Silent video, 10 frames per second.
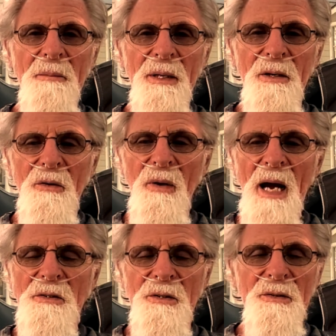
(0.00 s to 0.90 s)
me and
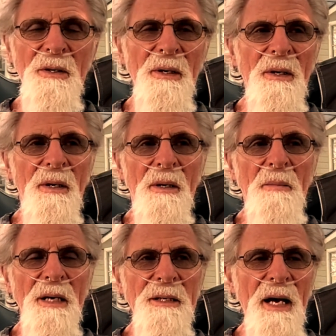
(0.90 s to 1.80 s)
crashes.
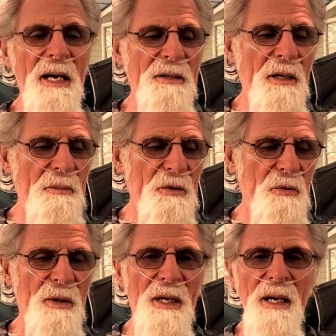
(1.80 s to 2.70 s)
My dad comes
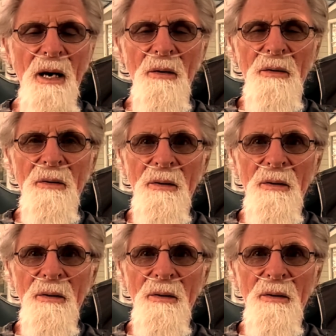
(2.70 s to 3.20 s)
running out,